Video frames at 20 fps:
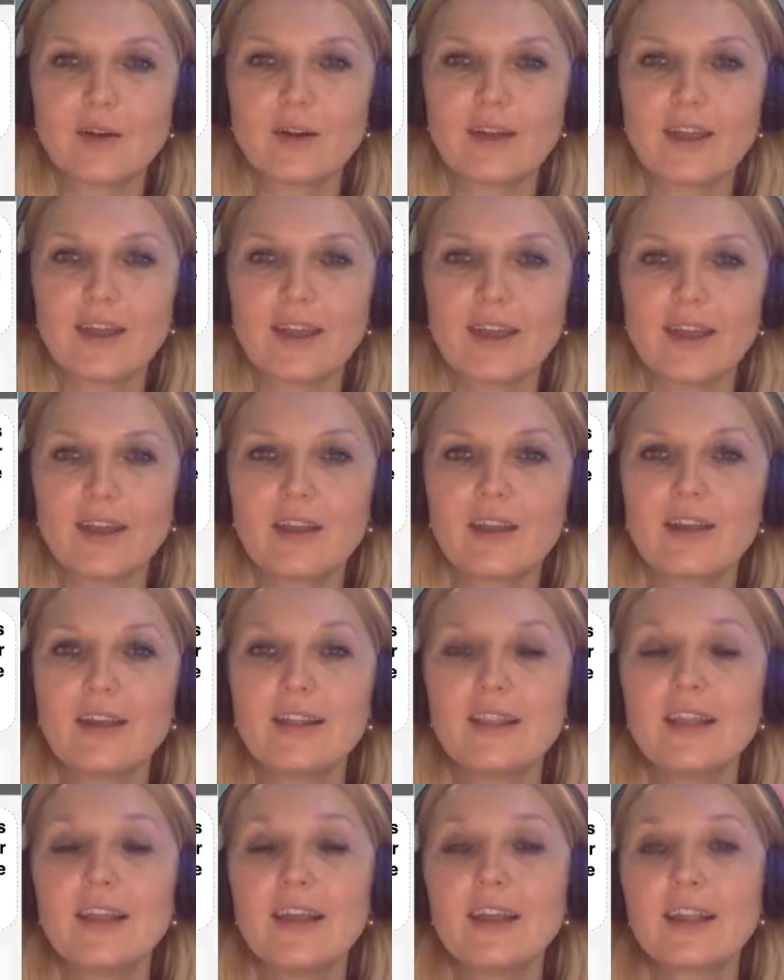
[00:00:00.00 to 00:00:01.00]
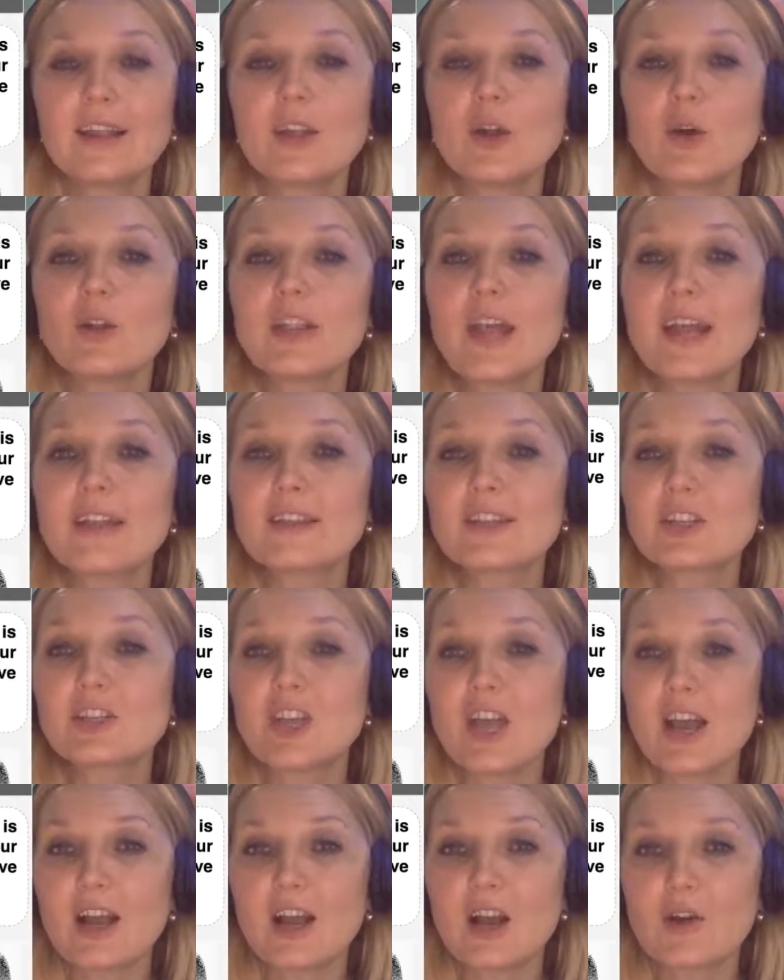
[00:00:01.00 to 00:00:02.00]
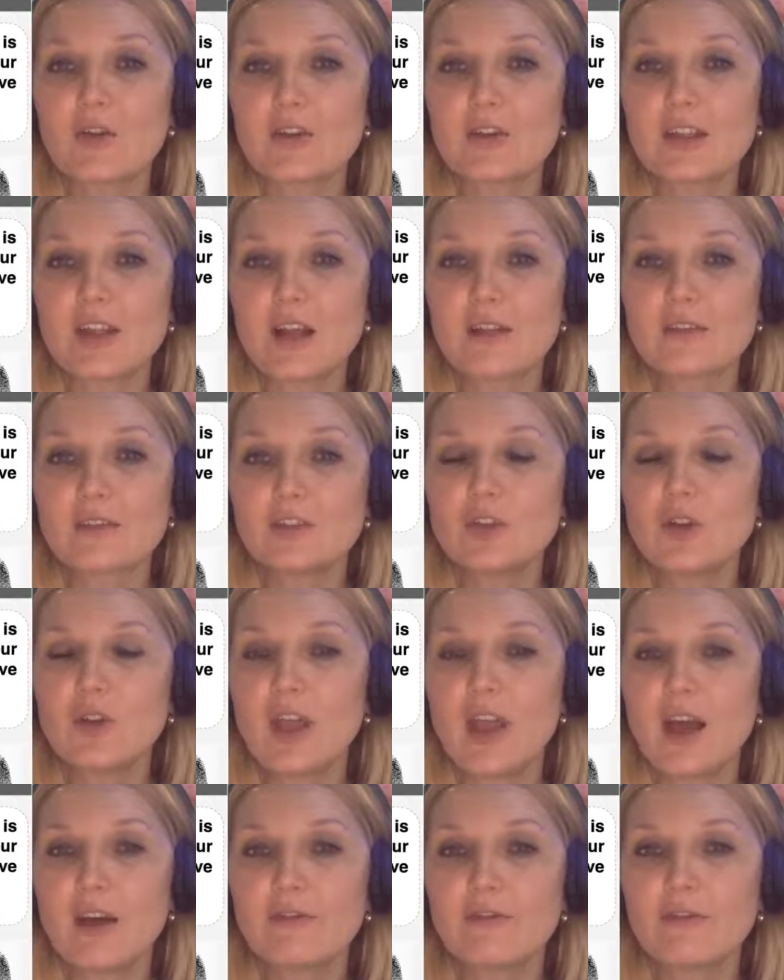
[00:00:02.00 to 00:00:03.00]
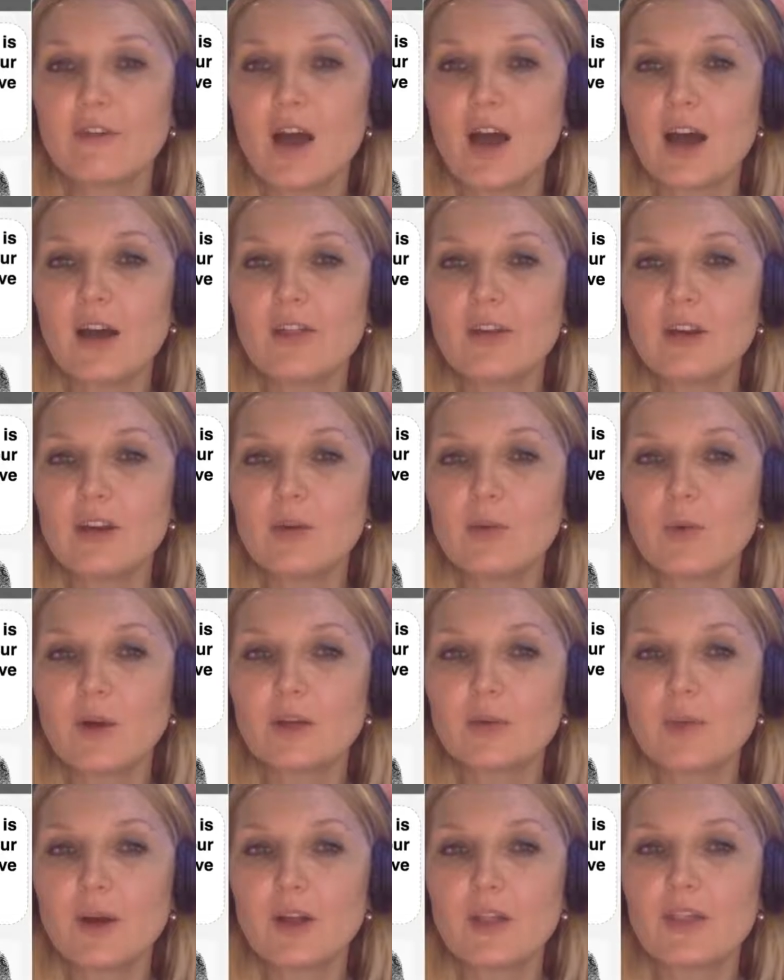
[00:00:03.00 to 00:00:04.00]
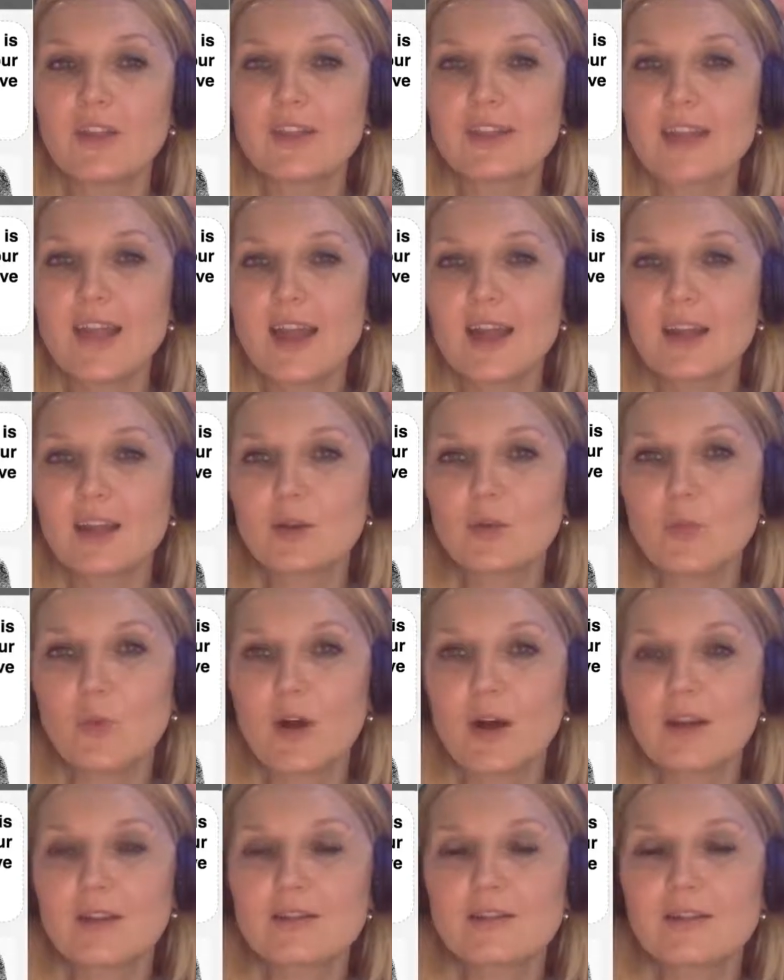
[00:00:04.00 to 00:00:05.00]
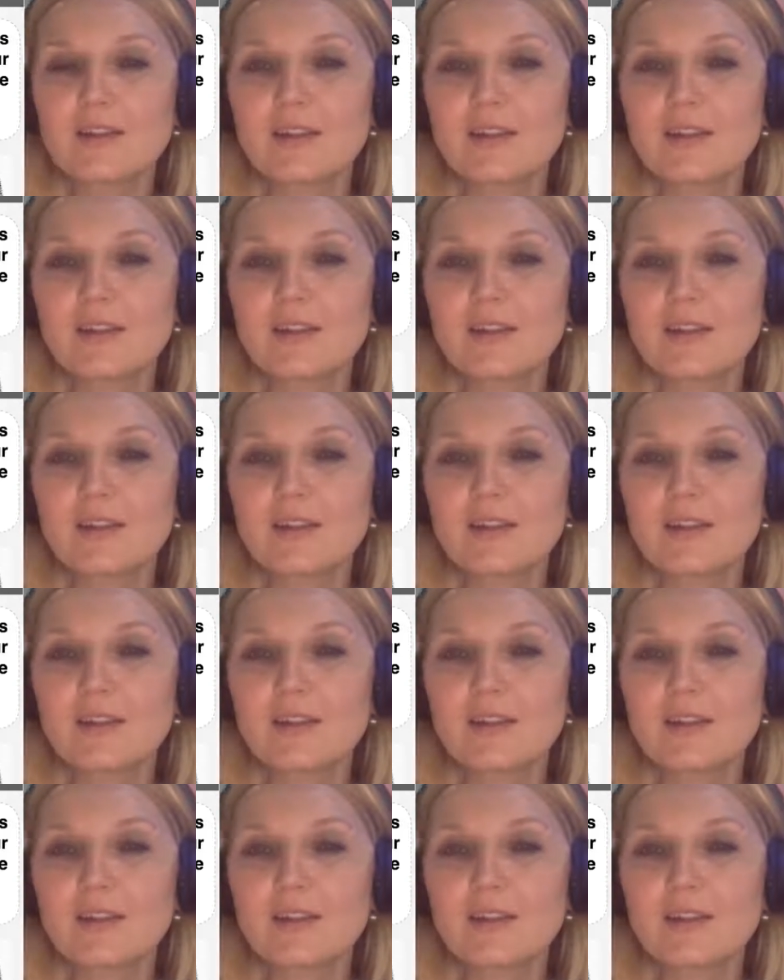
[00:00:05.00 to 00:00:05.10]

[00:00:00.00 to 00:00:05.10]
Okay, so let's check ourselves. Do you have other? What about the second one?